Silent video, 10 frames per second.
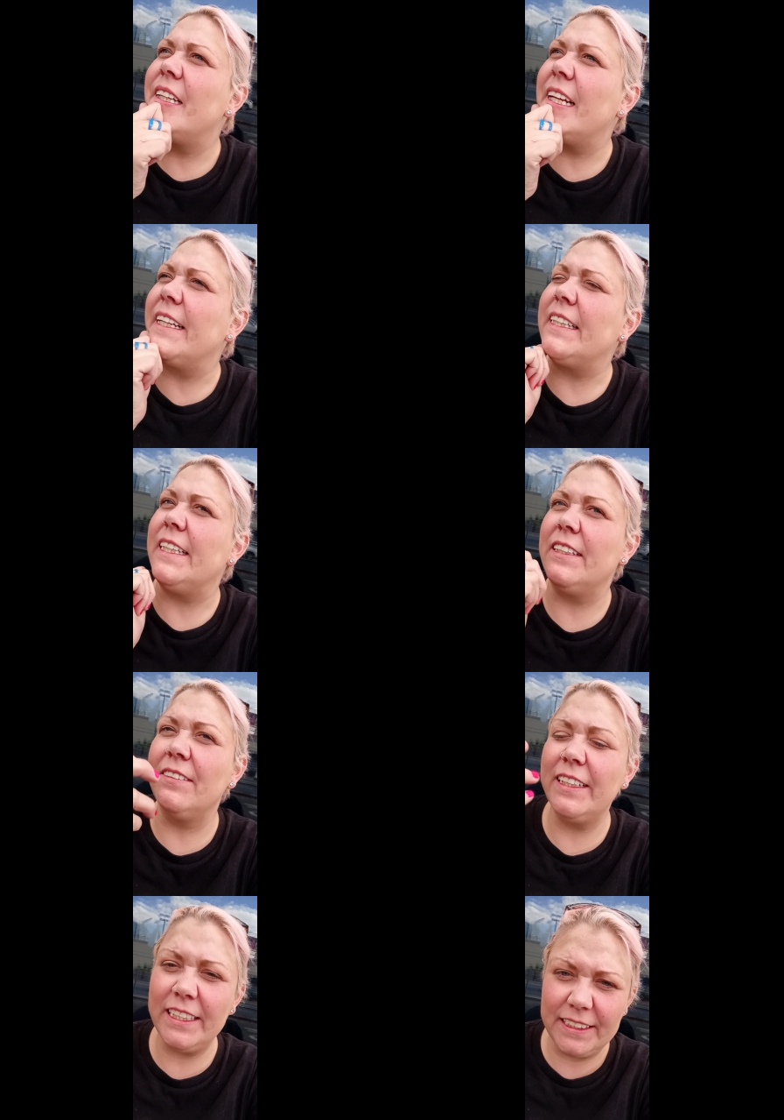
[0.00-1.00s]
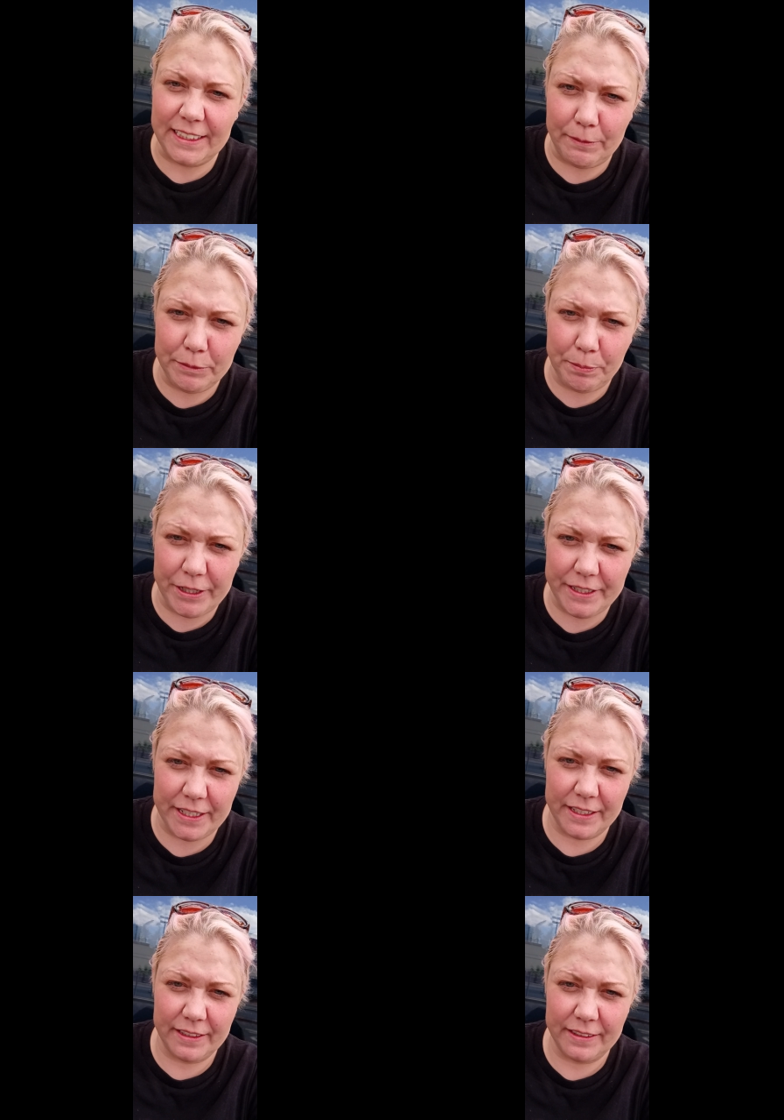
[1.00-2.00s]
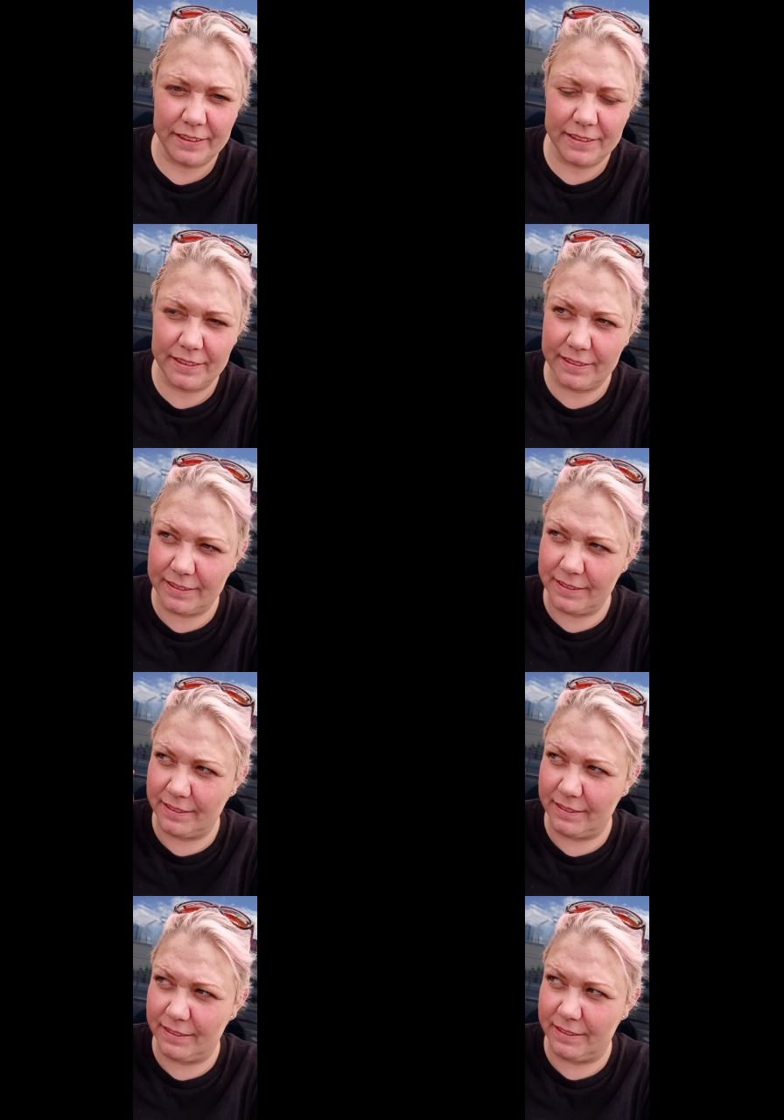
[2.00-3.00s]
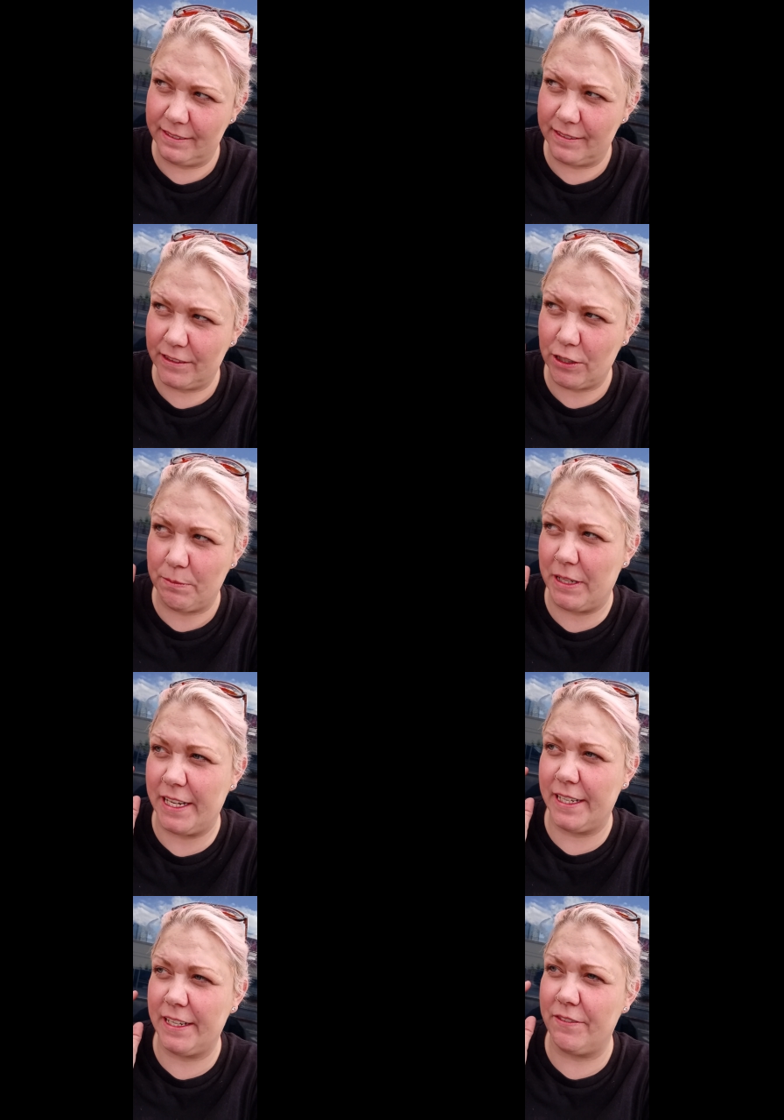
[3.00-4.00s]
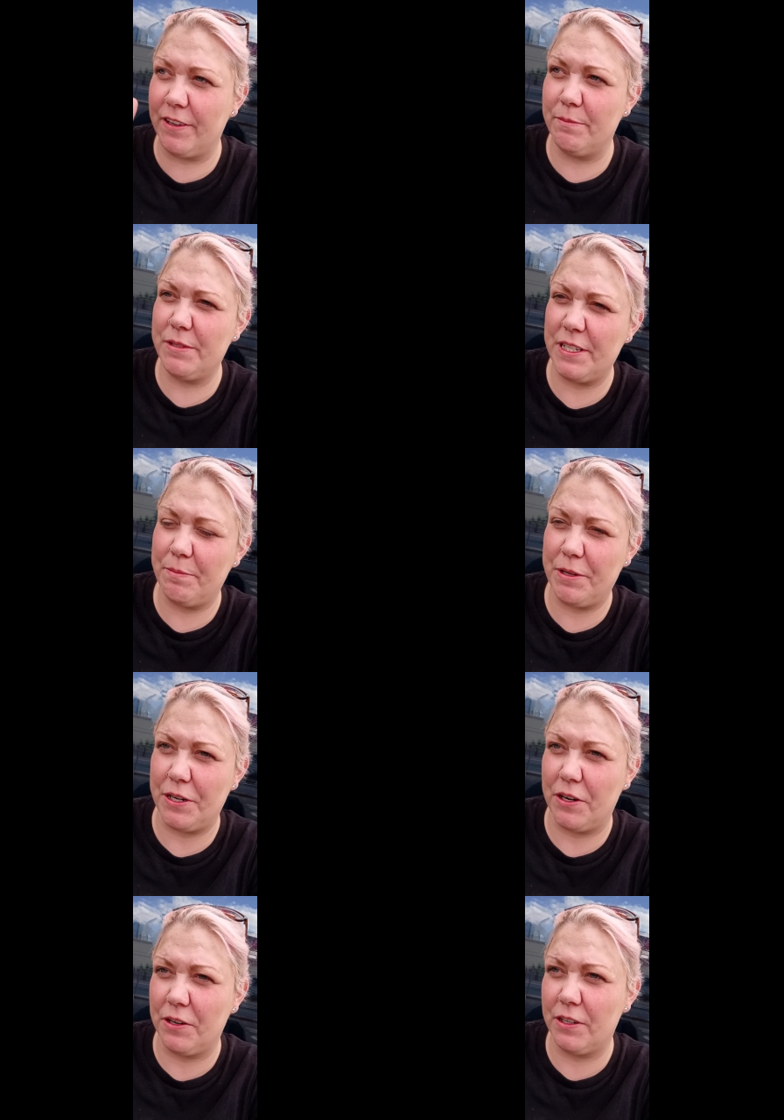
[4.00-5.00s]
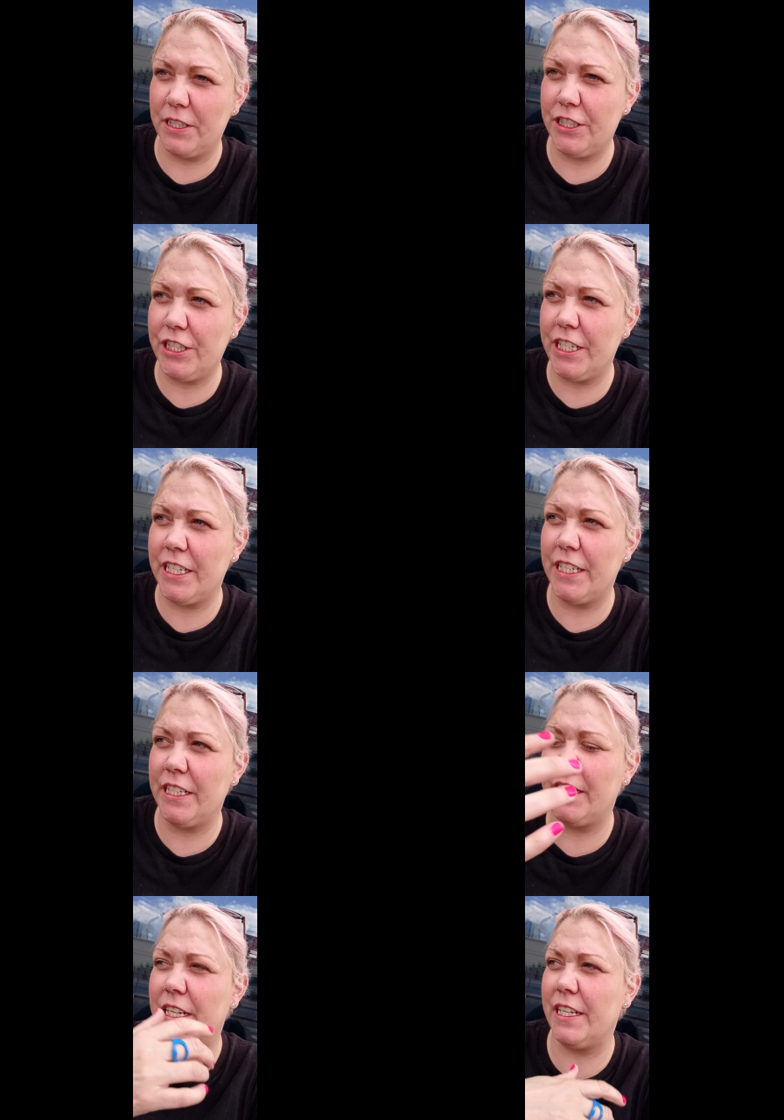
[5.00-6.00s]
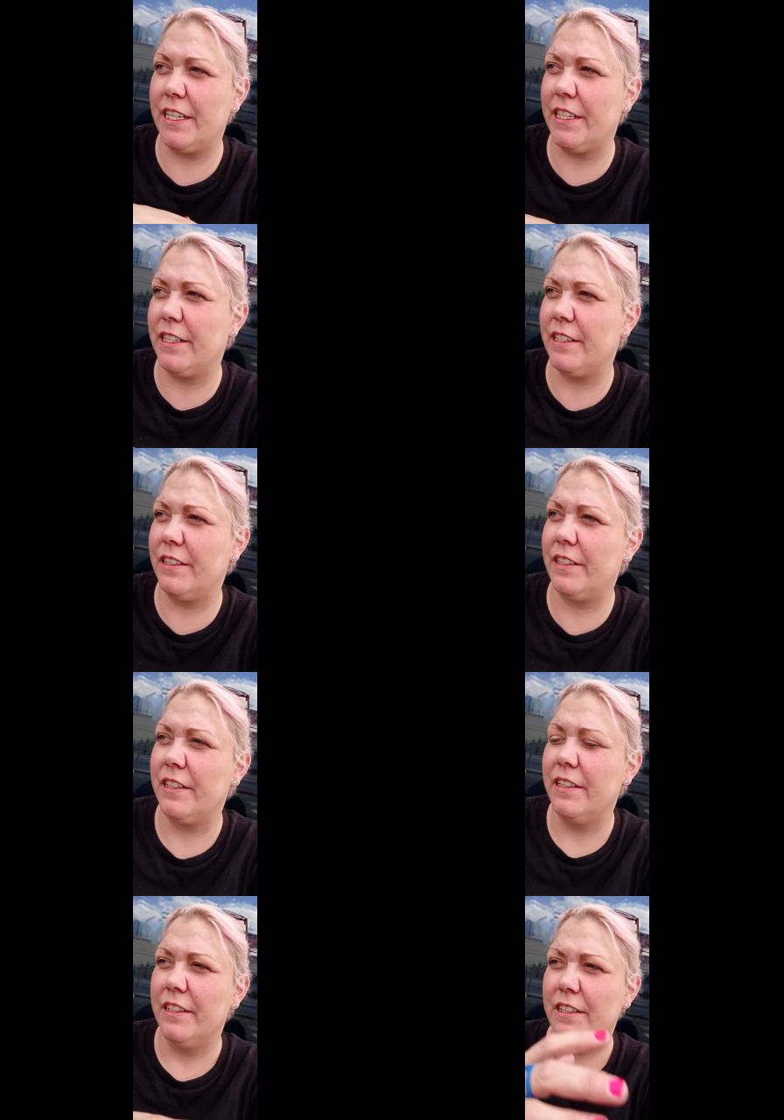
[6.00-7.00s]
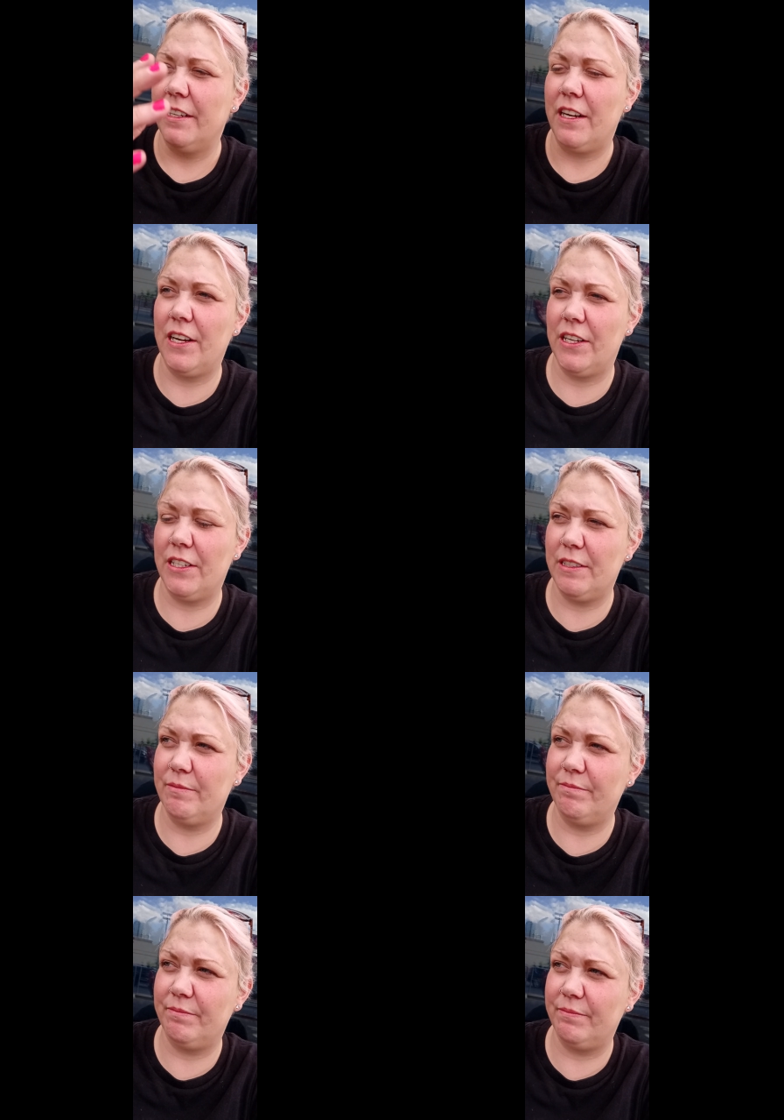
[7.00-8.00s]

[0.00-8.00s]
like literally he stops breathing. So I'm like giving him CPR and shit and um